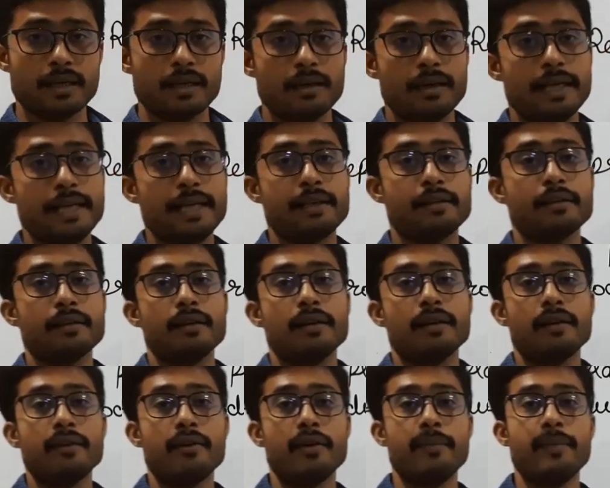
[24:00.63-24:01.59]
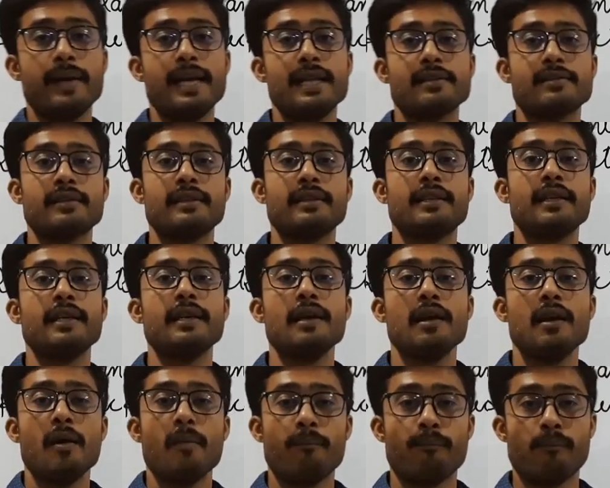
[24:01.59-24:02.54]
it remains in the
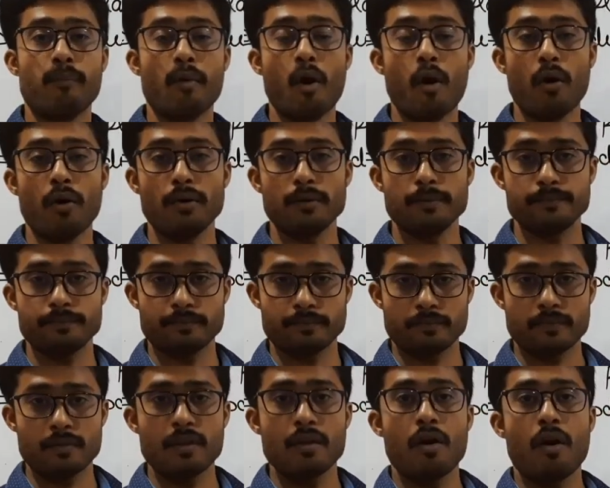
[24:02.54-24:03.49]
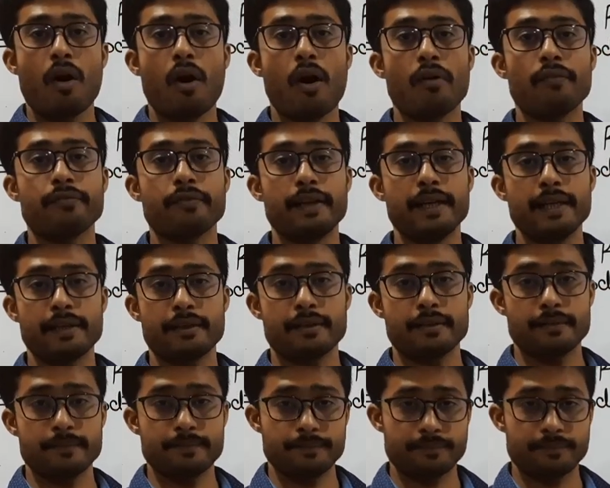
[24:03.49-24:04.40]
paw of it.